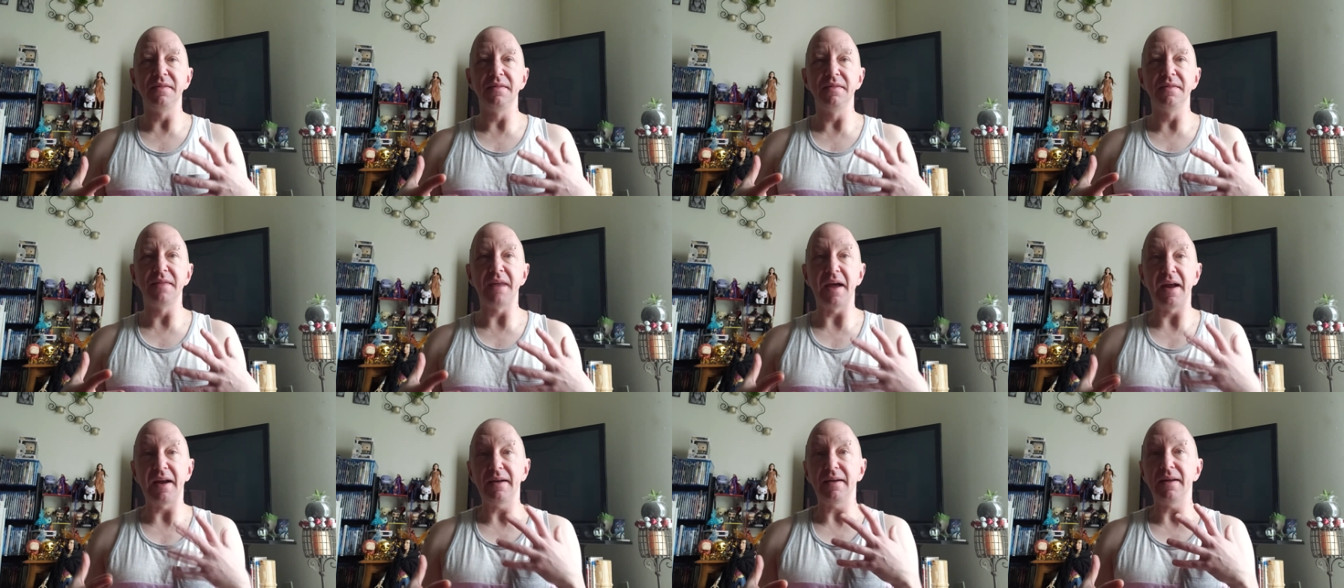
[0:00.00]

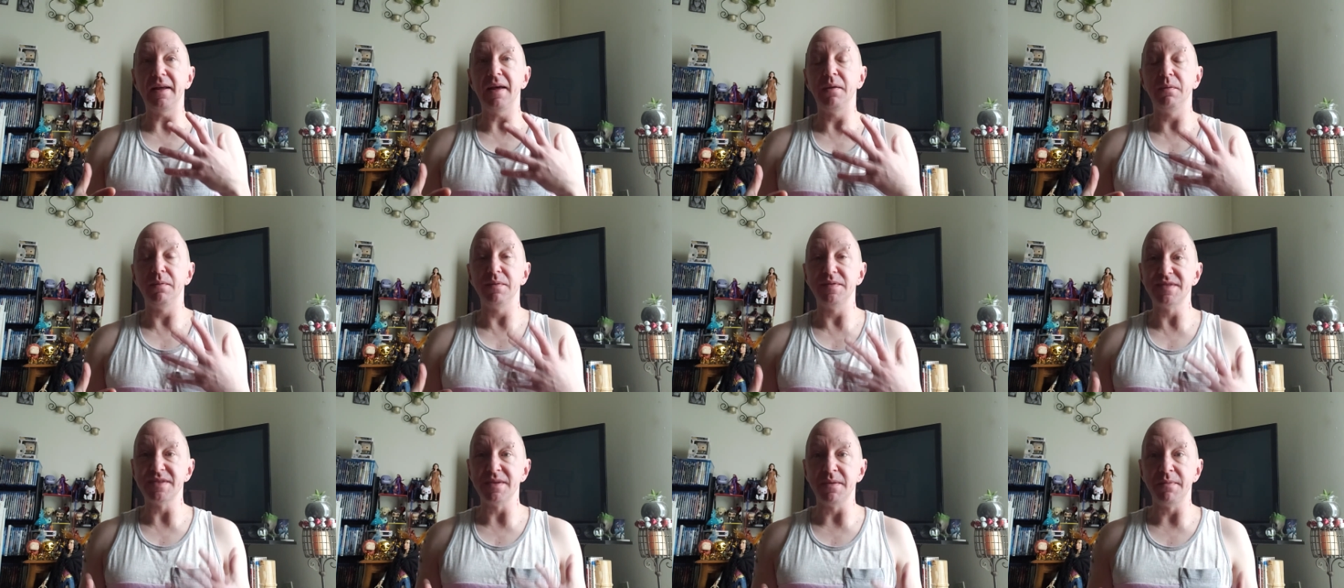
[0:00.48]
that it
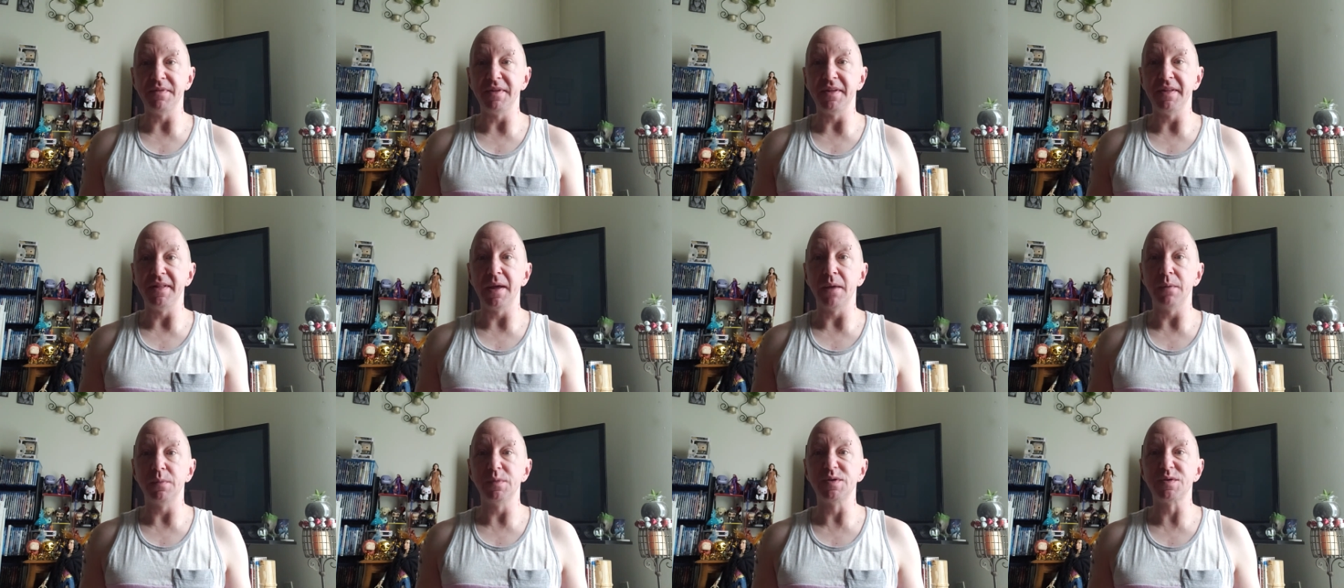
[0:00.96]
was something
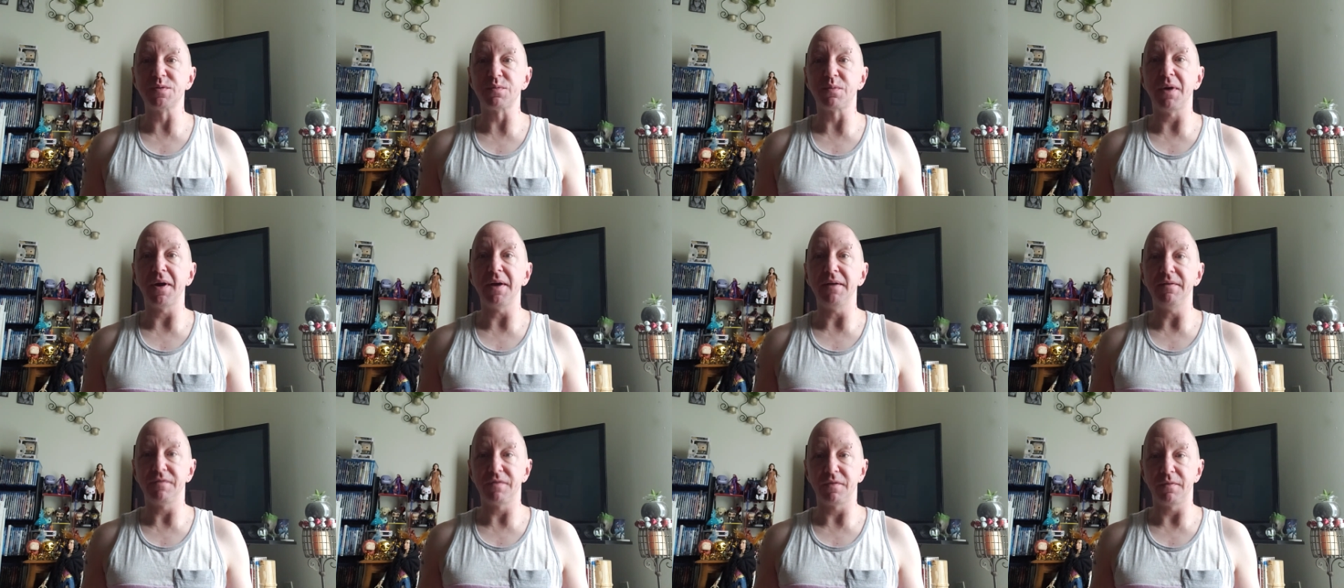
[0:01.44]
that was
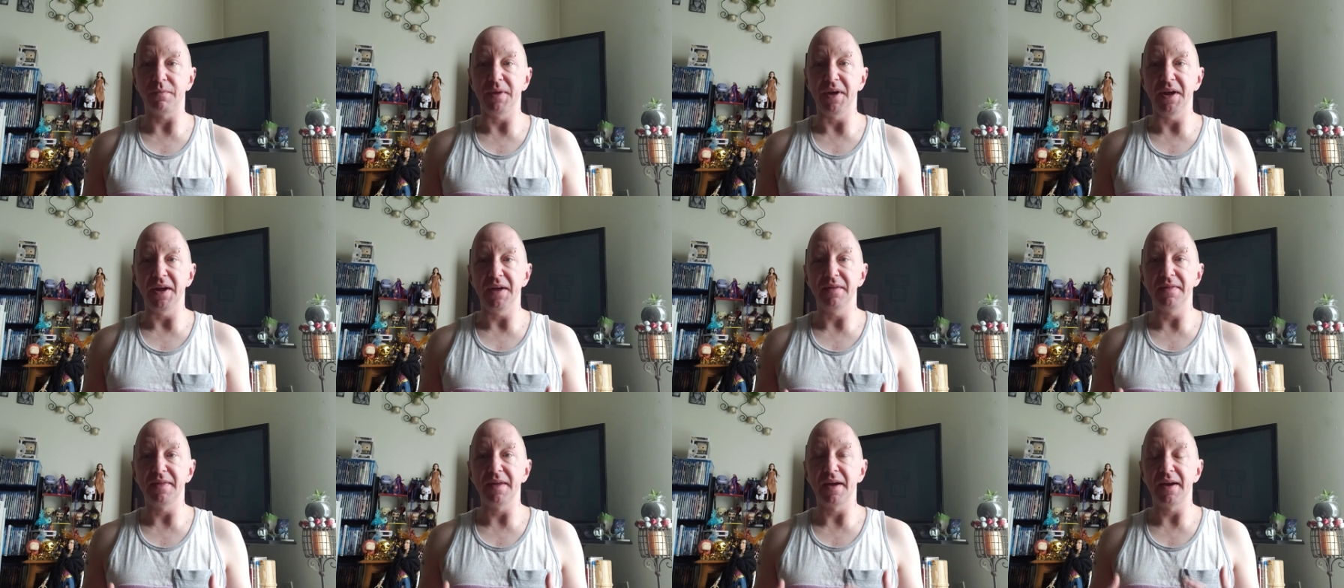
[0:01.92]
right for
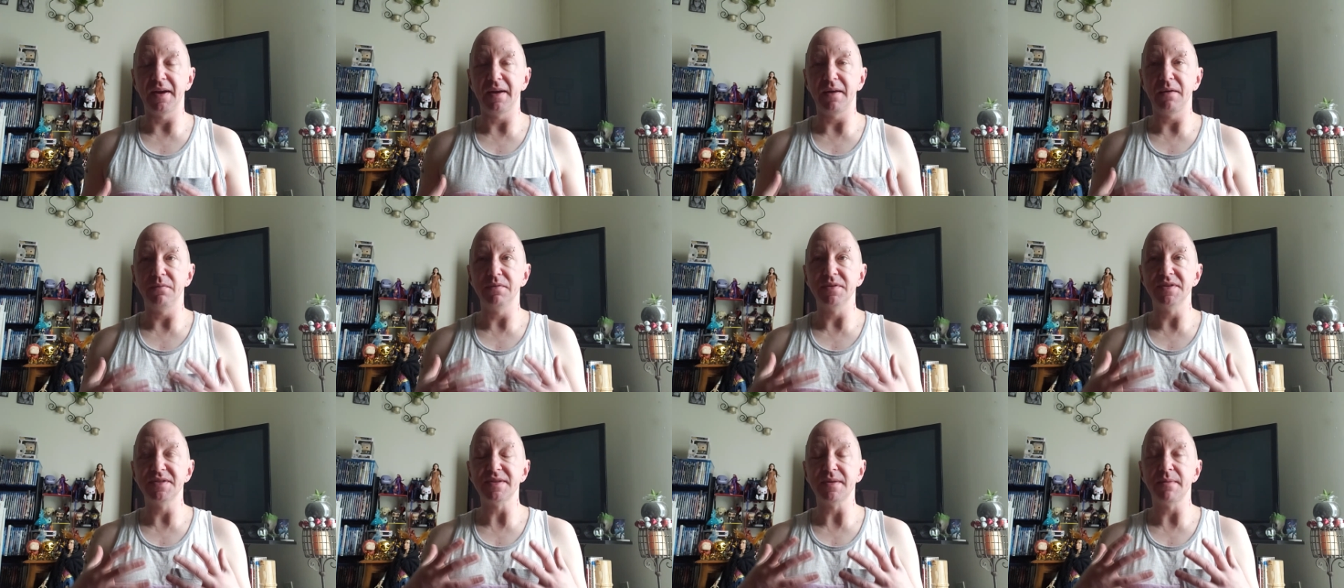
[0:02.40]
me, that it
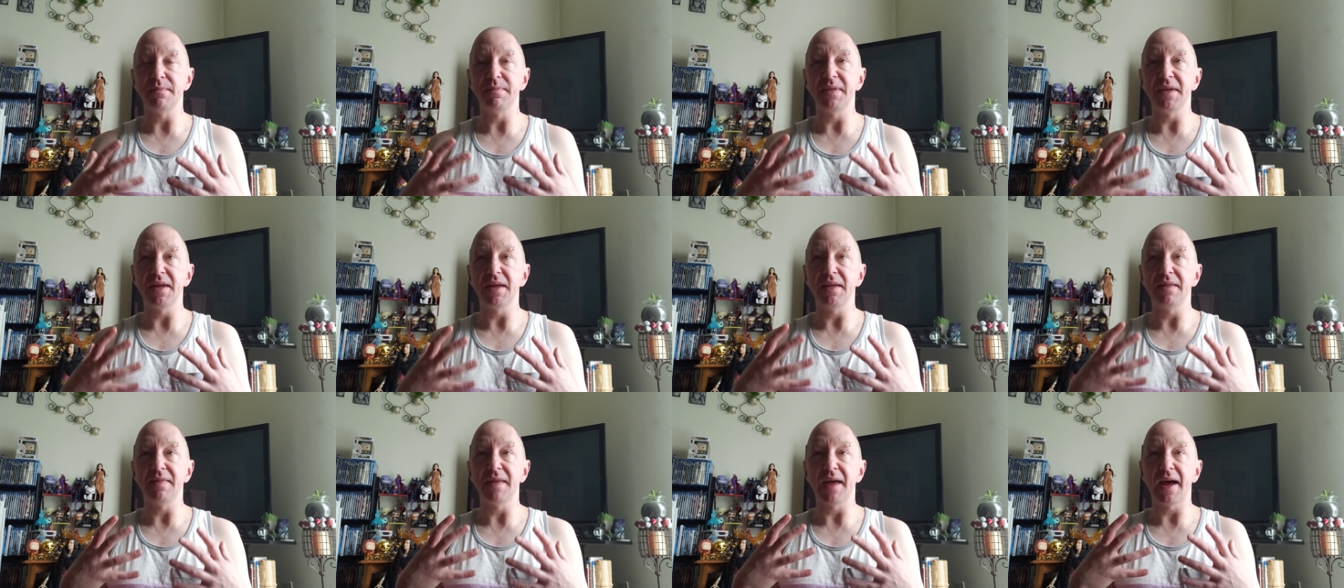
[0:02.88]
was
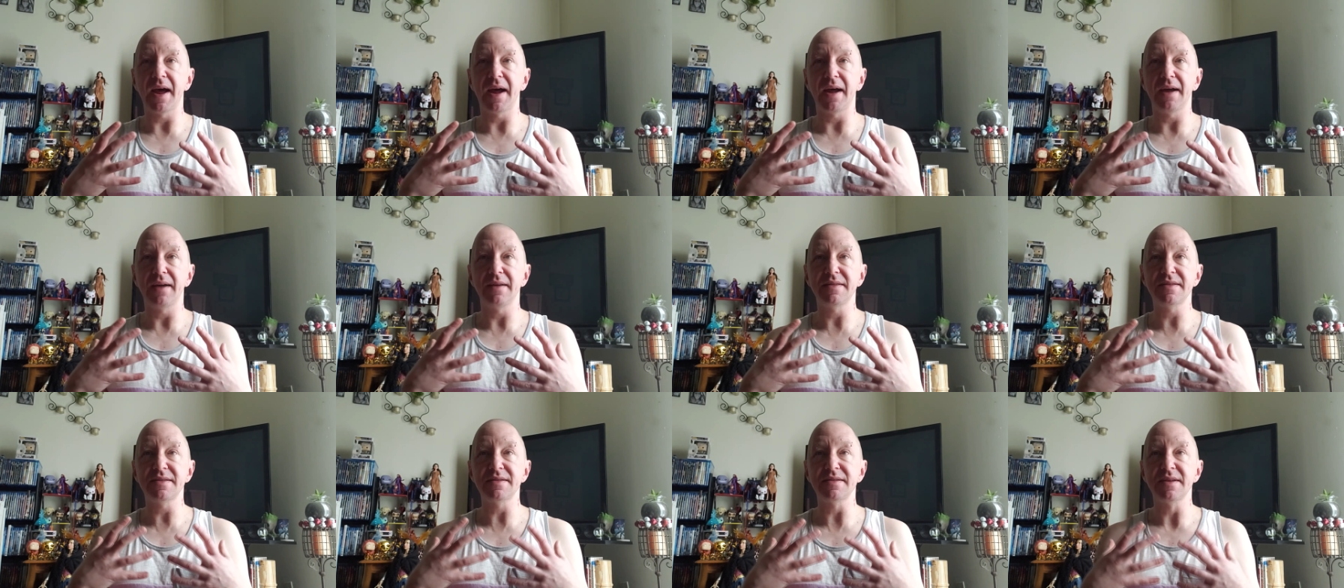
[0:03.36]
something that,
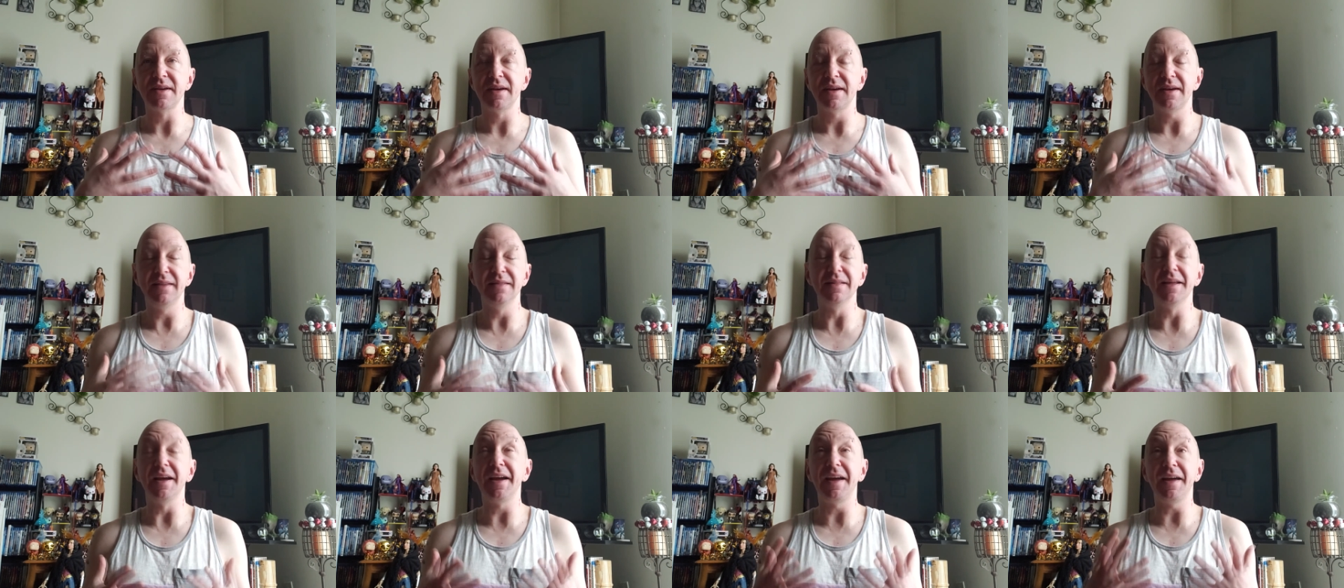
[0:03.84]

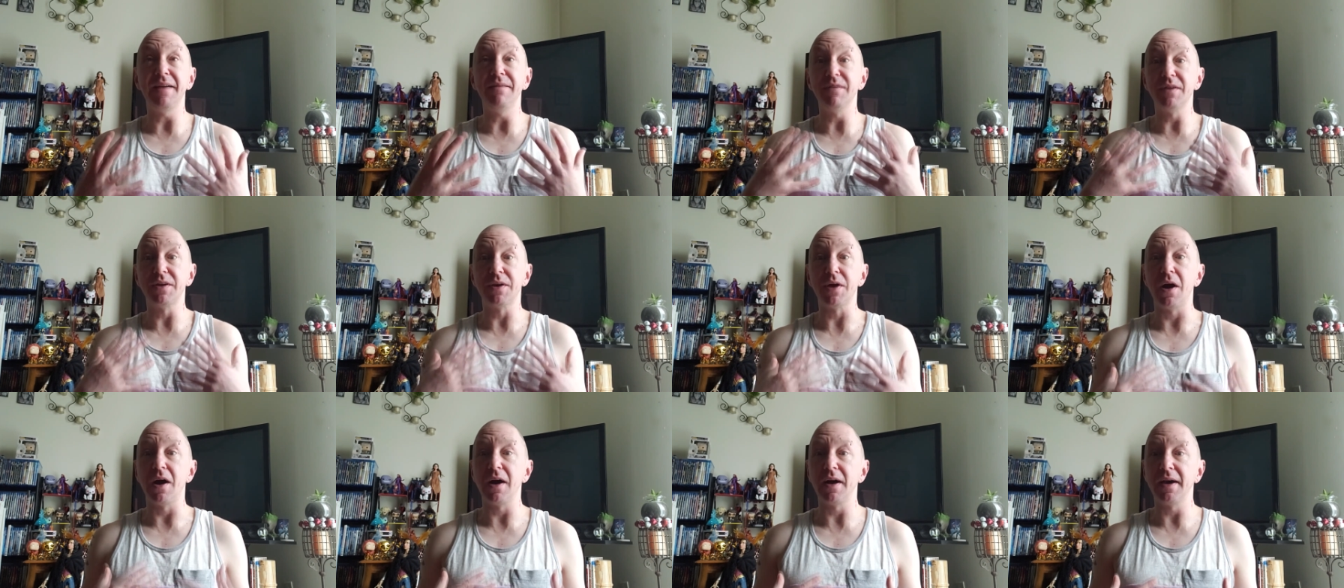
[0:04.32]
like even
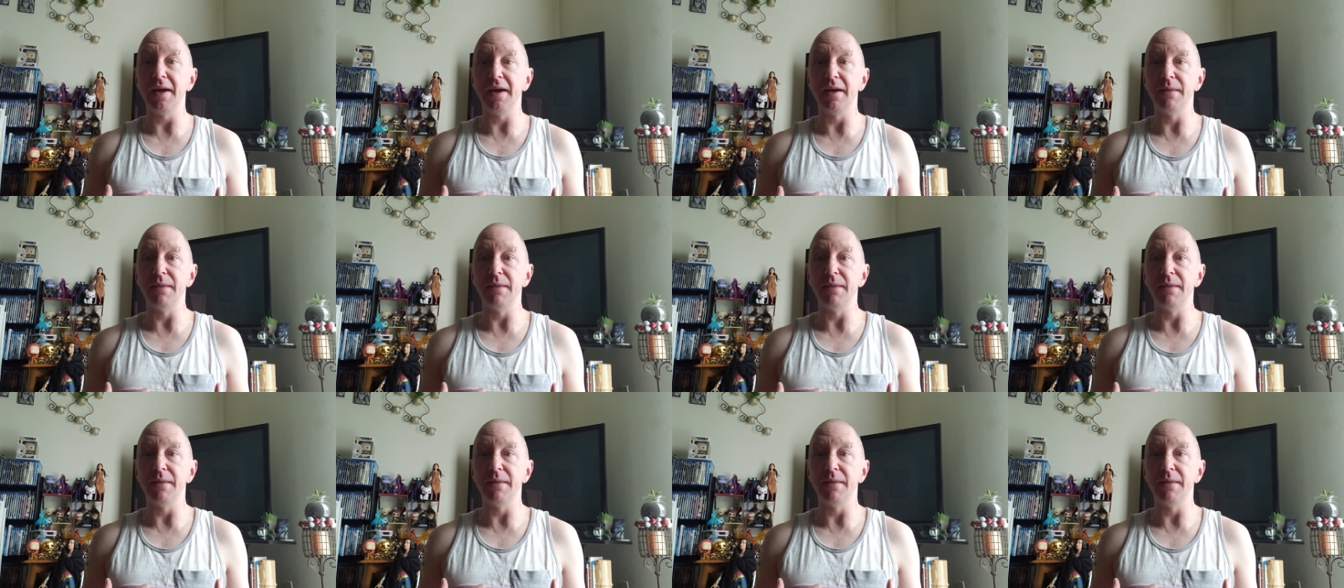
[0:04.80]
talking